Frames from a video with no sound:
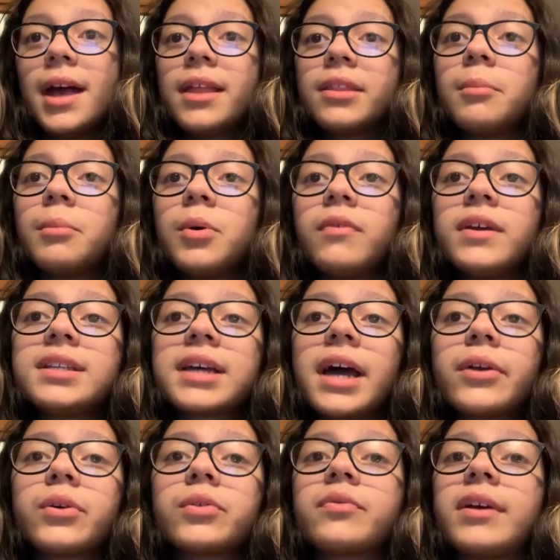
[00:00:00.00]
The movie
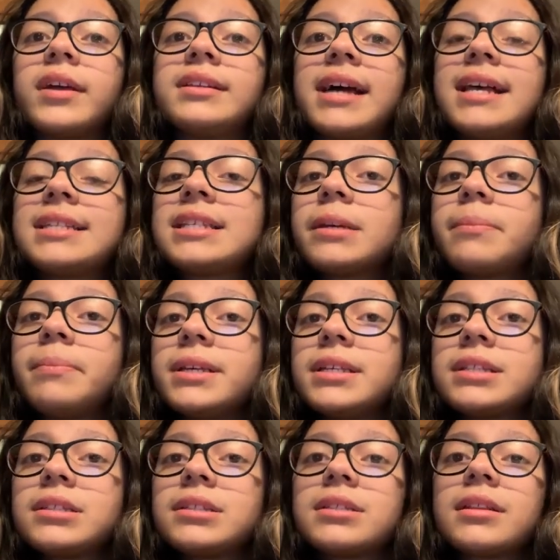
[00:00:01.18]
titled Fantastic
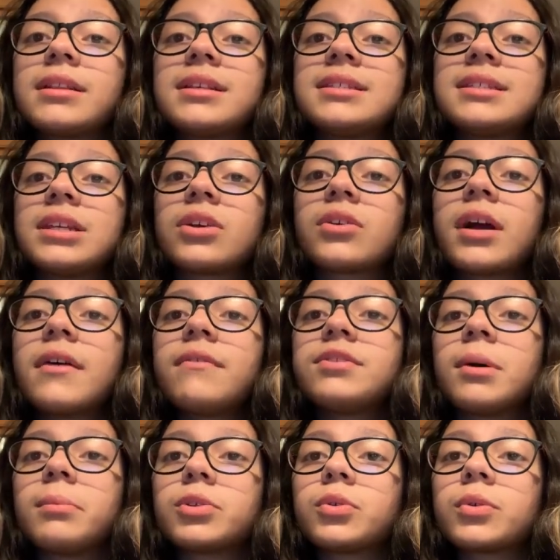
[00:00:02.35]
Beasts The Secret of
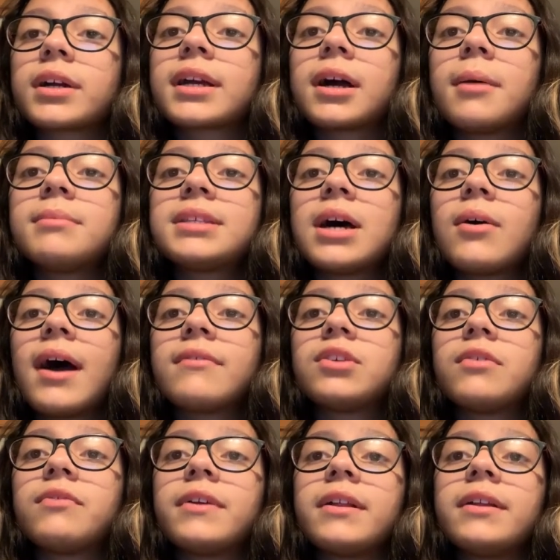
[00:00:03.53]
Dumbledore comes out after a
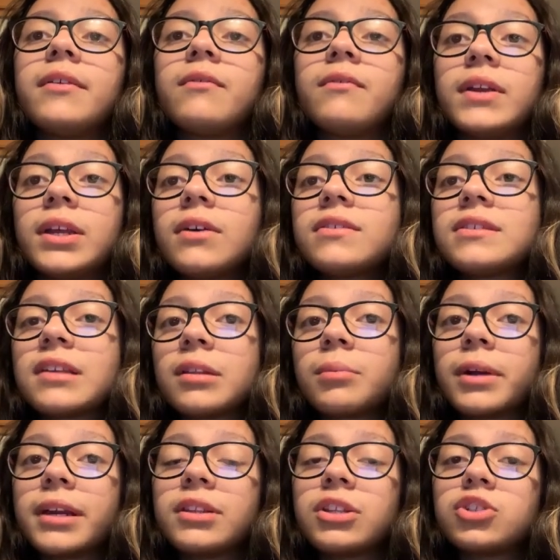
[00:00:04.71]
video
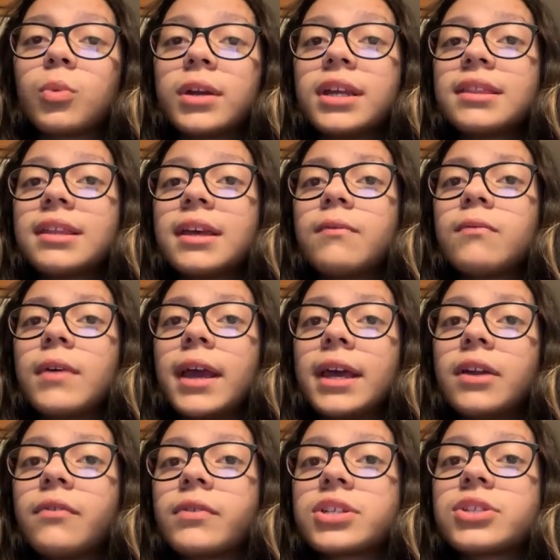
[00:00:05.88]
celebrating the 20th
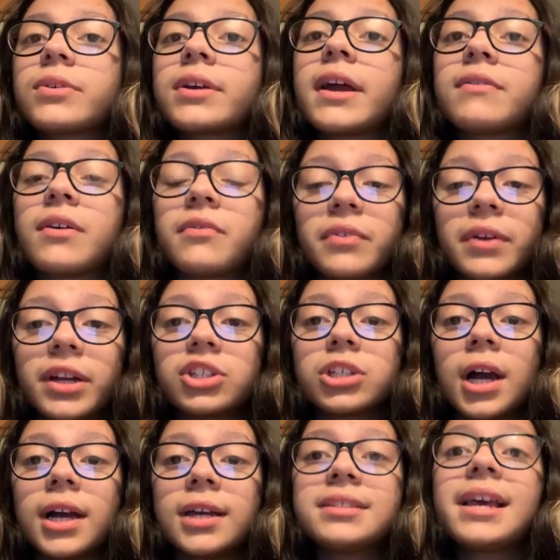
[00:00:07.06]
anniversary of the
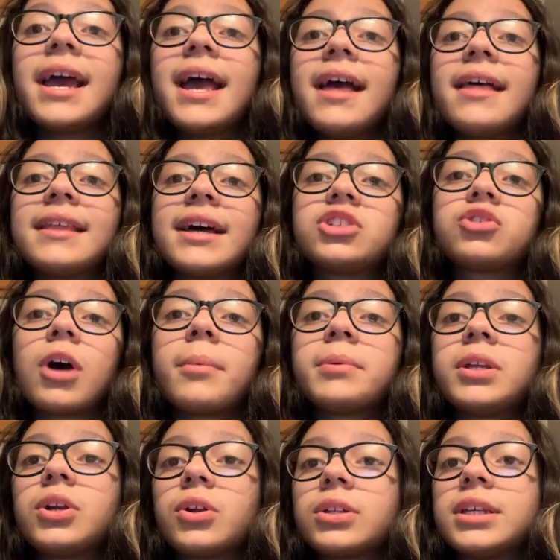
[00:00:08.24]
franchise that dropped
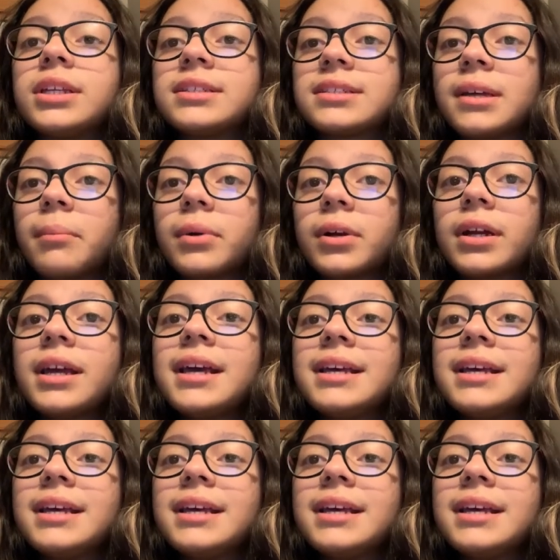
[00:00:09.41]
in early December,